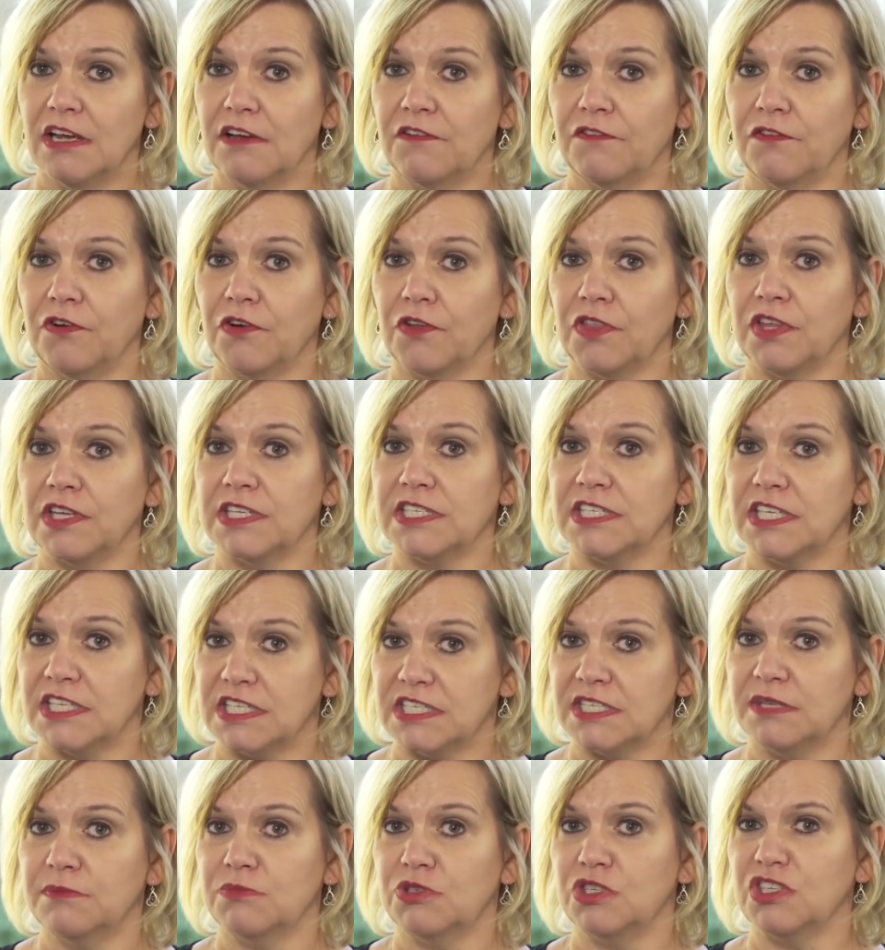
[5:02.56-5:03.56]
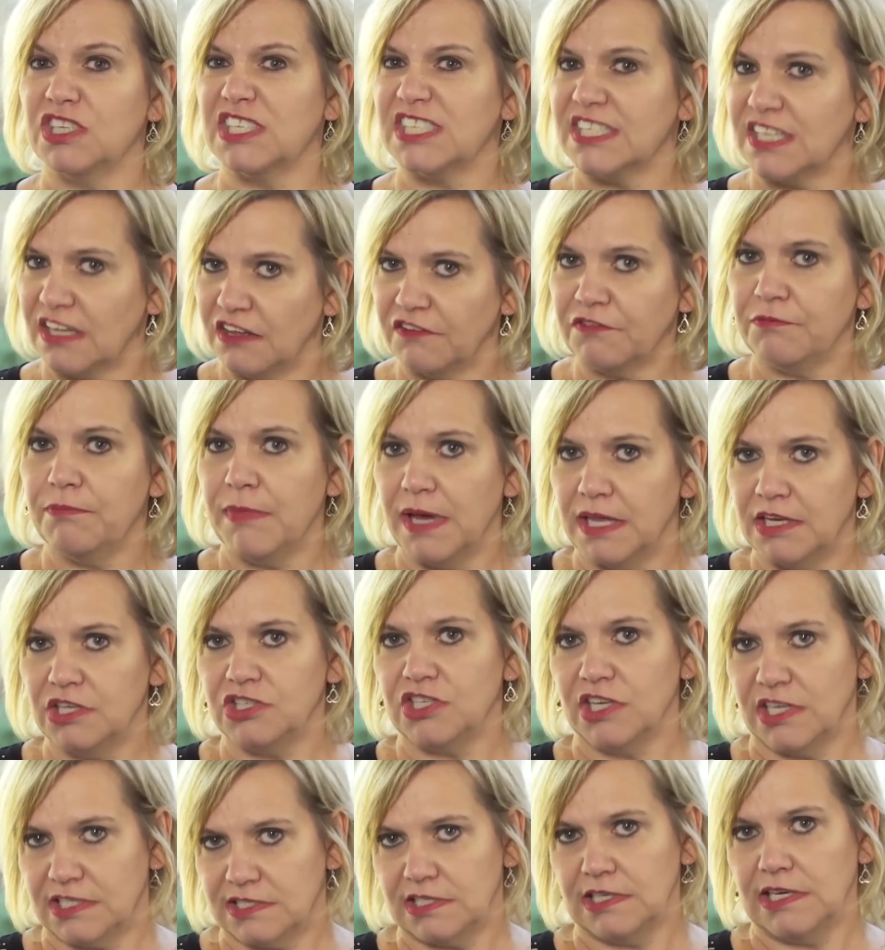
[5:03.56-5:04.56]
for the system to self-manage
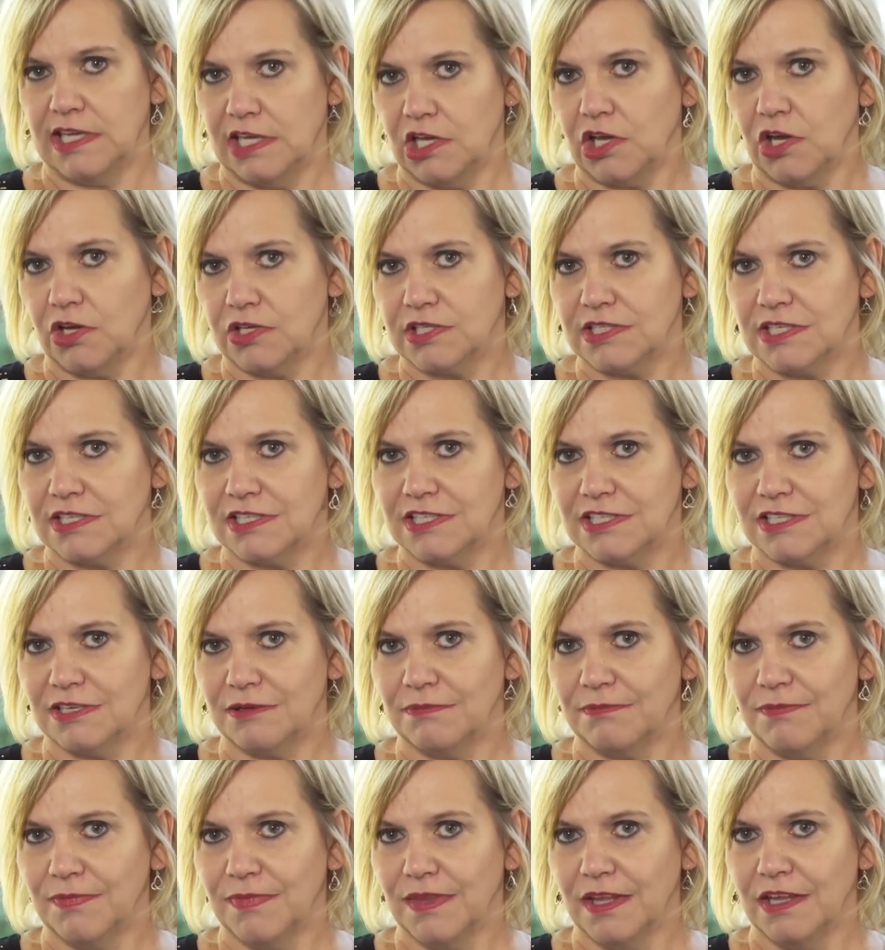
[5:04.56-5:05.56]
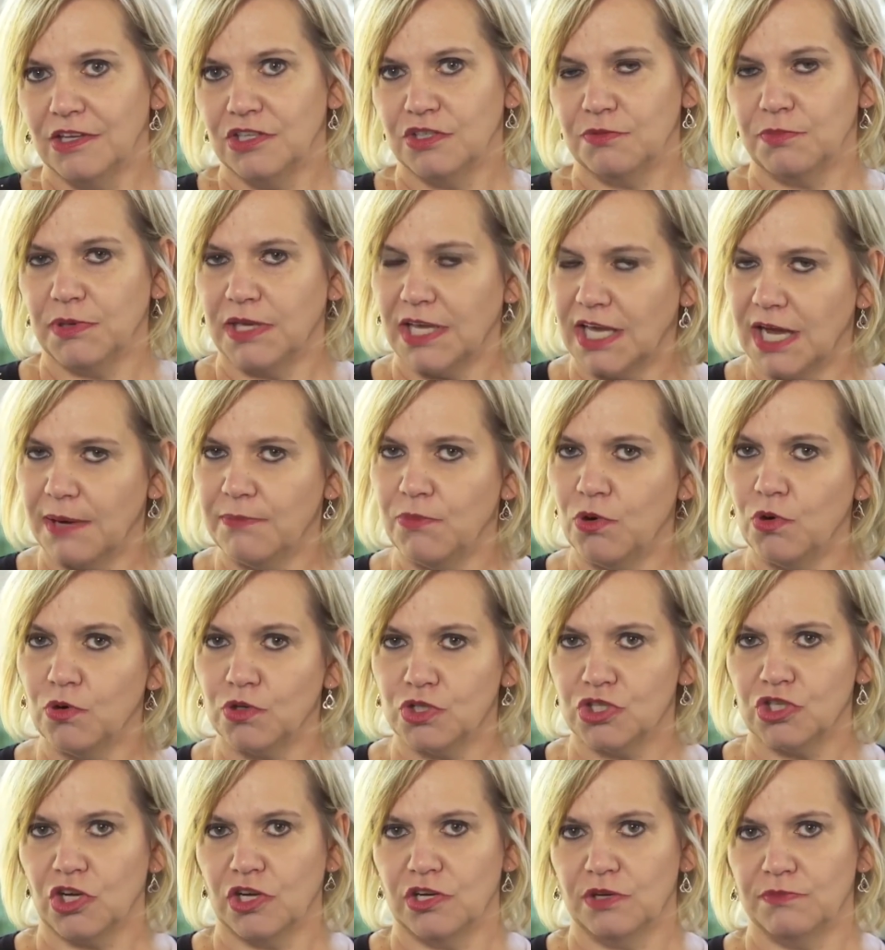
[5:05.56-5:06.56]
as an ecosystem, to to become more
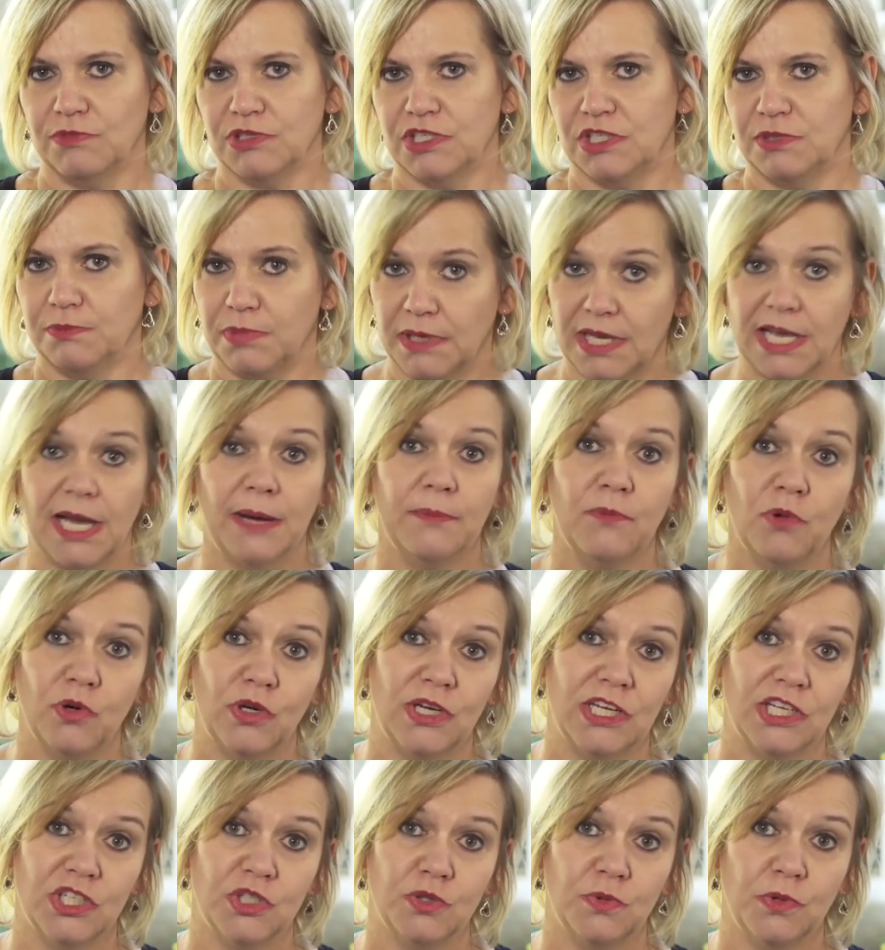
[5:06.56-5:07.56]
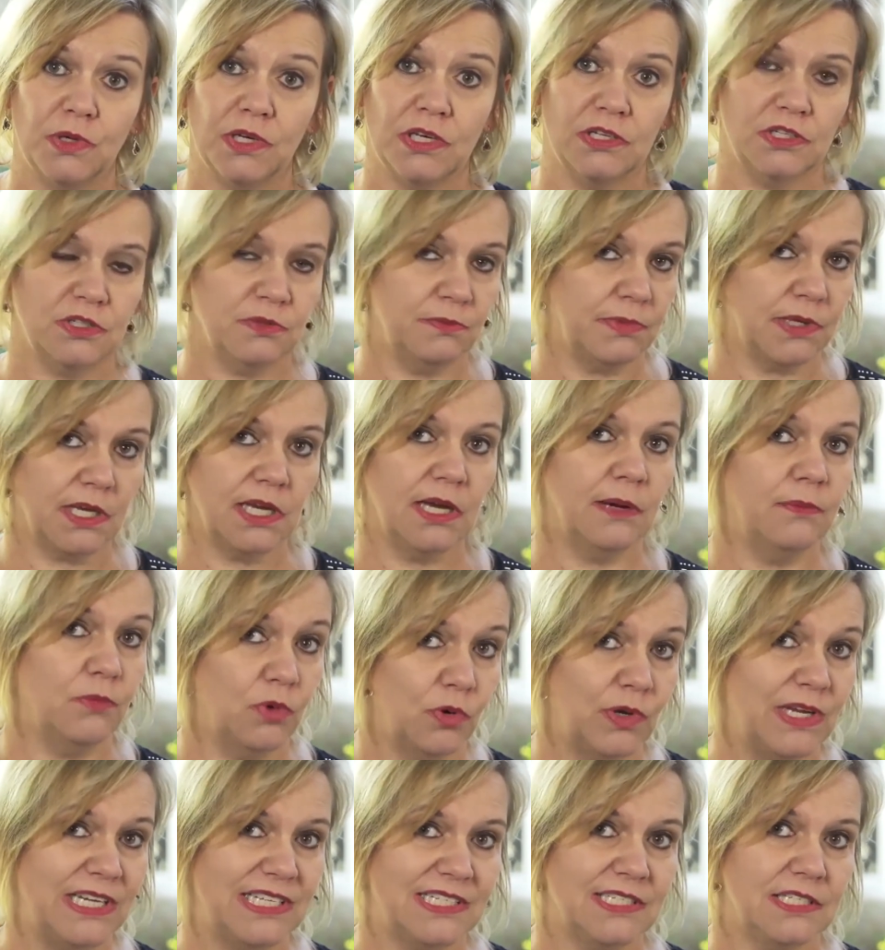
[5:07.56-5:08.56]
autonomous, to become more networked, and to become more
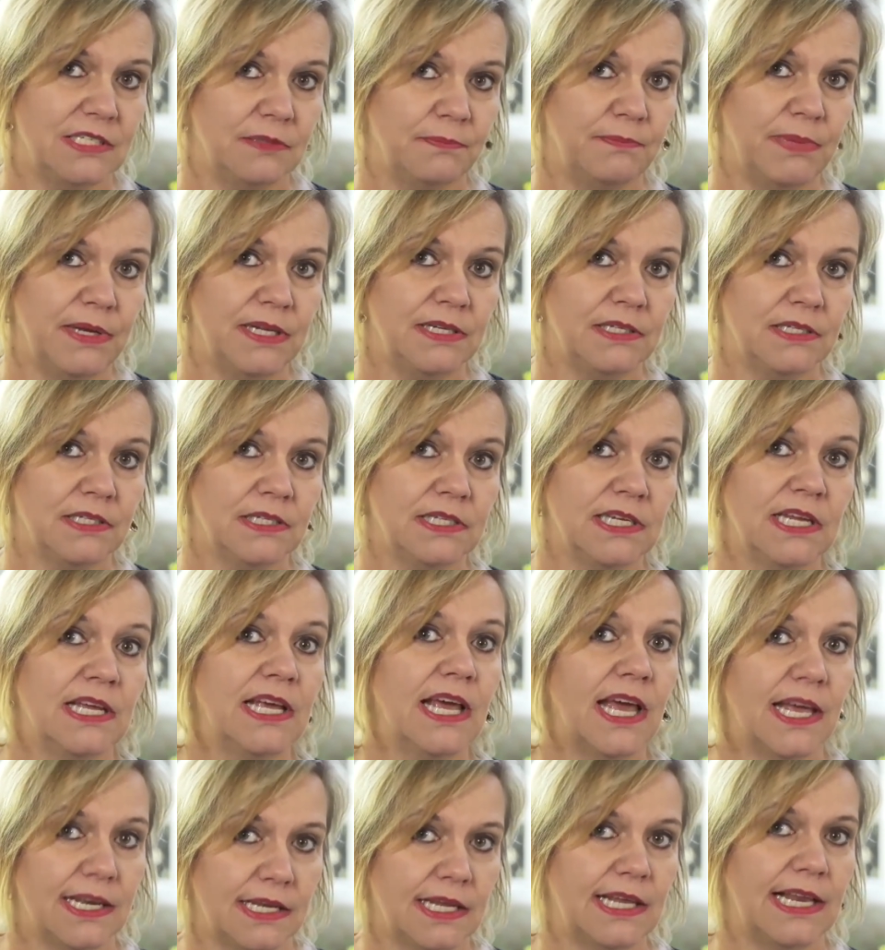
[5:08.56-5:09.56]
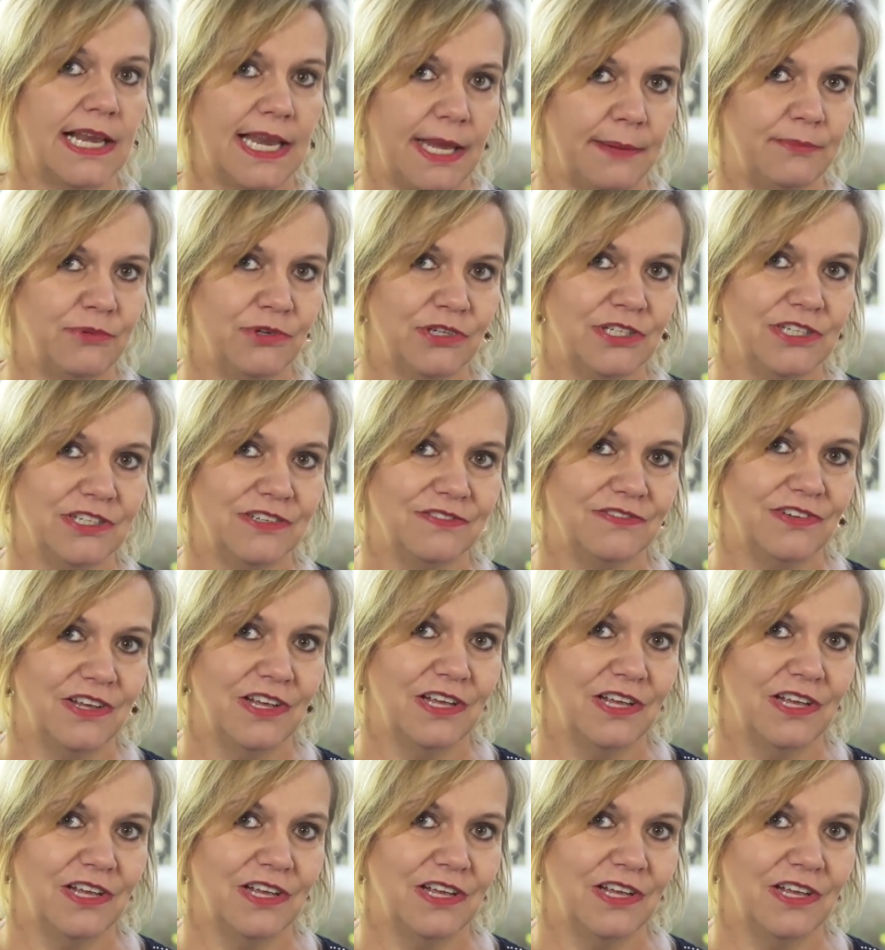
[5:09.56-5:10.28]
interdependent and collaborative.